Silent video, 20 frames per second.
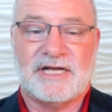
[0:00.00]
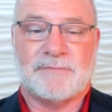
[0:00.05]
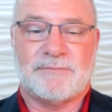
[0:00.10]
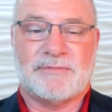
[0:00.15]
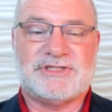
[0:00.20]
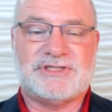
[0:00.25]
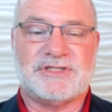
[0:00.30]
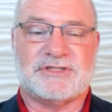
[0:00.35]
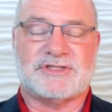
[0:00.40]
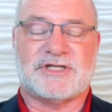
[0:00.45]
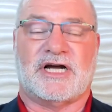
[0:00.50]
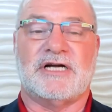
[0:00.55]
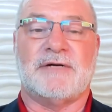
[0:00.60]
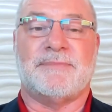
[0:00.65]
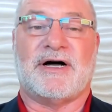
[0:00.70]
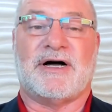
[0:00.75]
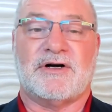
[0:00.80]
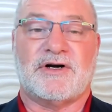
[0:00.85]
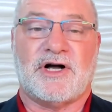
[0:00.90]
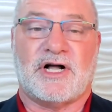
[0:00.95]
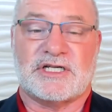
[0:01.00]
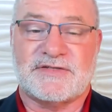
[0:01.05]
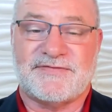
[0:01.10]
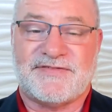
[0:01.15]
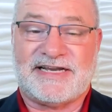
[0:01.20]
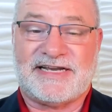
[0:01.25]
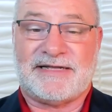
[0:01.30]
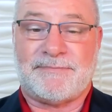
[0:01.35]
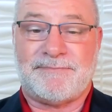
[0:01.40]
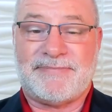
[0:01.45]
but you're talking about
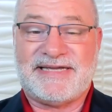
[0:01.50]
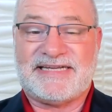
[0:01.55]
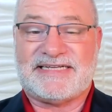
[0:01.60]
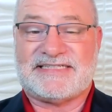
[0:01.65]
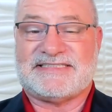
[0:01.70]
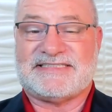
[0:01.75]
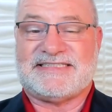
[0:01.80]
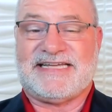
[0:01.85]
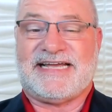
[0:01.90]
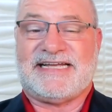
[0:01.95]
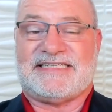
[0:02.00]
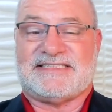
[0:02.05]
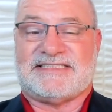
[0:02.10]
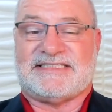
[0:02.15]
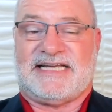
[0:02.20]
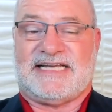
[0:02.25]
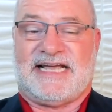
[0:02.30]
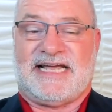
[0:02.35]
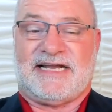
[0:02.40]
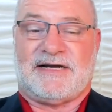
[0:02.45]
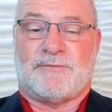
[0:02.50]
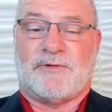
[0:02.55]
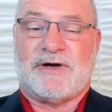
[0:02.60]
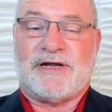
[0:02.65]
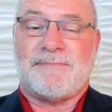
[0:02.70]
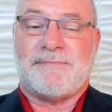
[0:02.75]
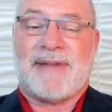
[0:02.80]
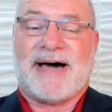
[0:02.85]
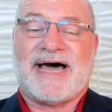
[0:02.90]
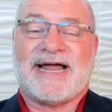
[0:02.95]
cultivating peak states and
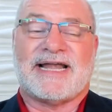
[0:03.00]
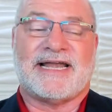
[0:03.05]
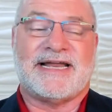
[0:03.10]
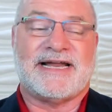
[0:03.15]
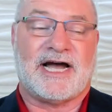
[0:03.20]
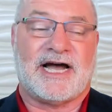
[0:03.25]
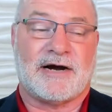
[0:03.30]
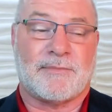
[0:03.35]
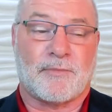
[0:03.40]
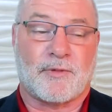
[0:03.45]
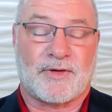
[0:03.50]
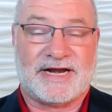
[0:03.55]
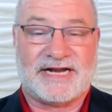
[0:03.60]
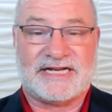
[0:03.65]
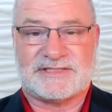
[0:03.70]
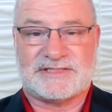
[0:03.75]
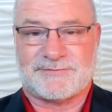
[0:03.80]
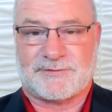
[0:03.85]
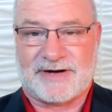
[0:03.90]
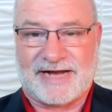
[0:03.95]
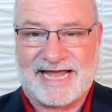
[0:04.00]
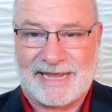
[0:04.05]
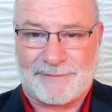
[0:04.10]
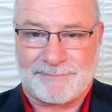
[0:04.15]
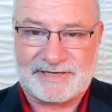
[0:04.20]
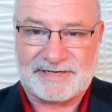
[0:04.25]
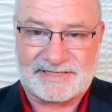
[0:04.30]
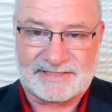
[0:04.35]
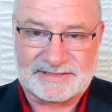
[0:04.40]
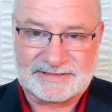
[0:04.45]
remodeling our brains for
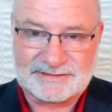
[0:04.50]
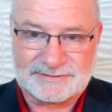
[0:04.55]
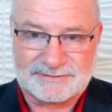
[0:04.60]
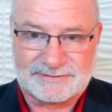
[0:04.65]
happiness.